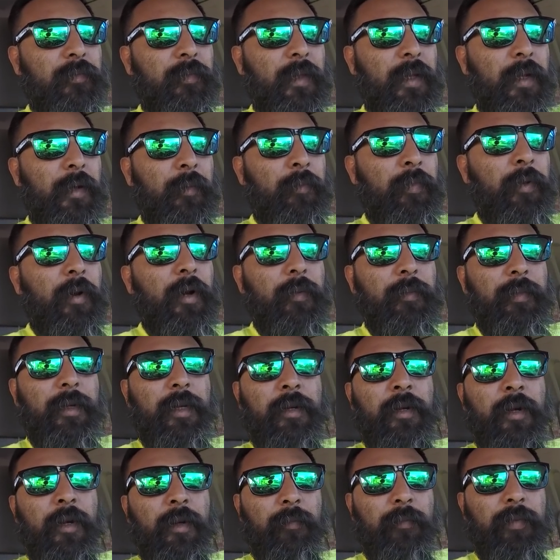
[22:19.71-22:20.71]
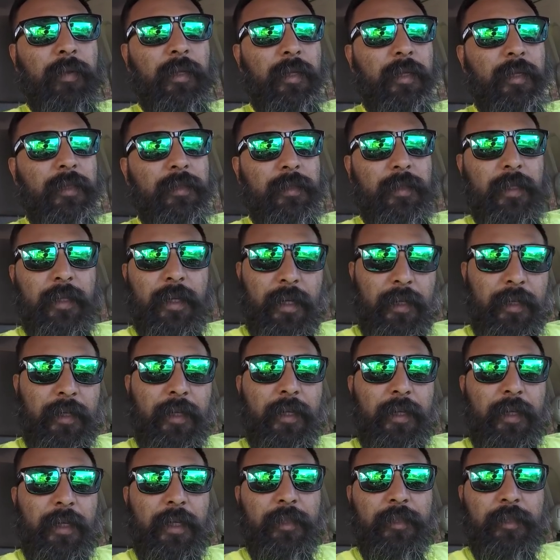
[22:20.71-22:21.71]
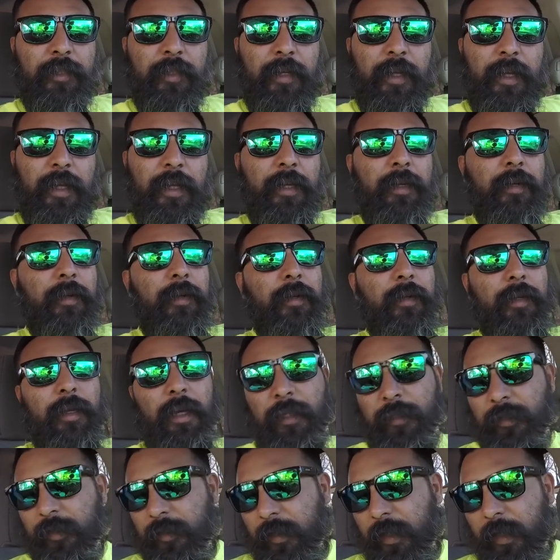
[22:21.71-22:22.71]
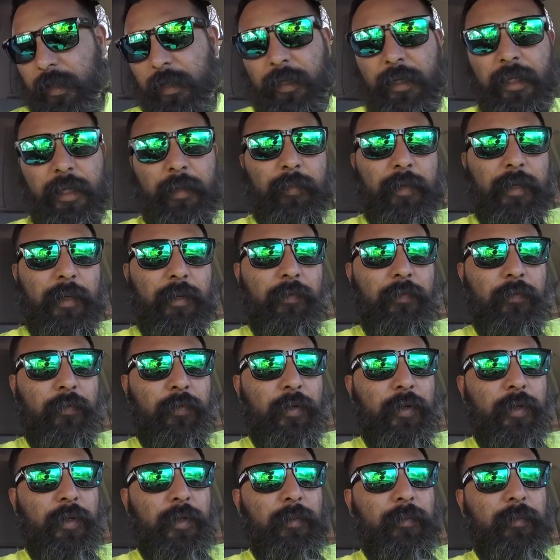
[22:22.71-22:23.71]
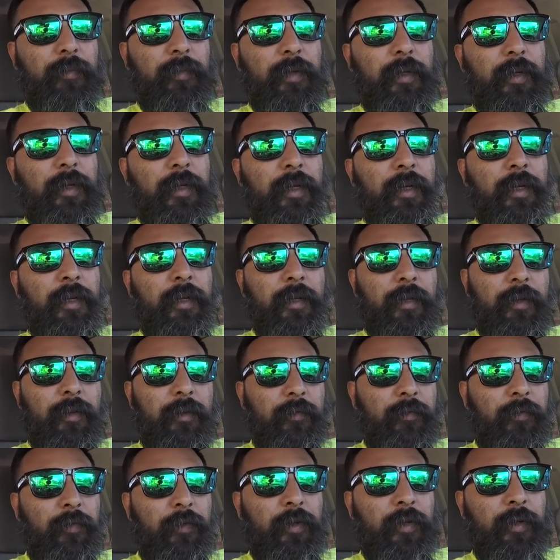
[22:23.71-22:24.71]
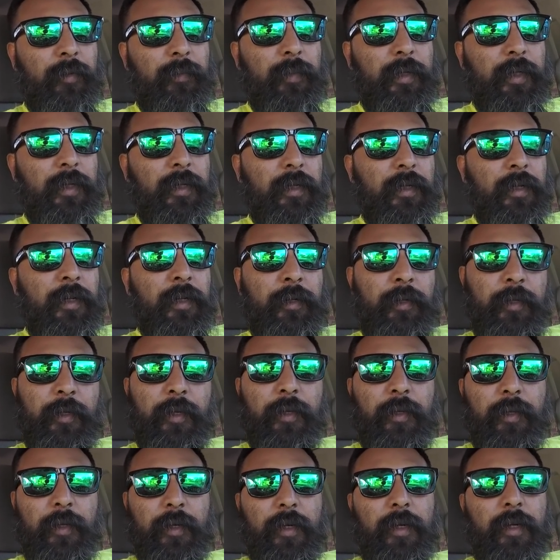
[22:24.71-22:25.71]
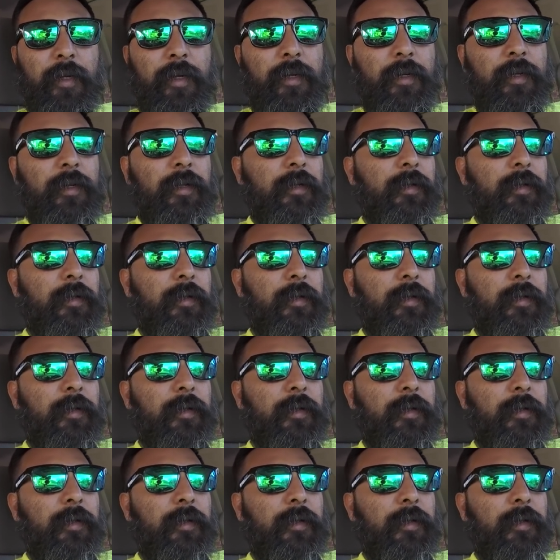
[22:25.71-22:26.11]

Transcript: apartment complex that I did yesterday, I just got an email from another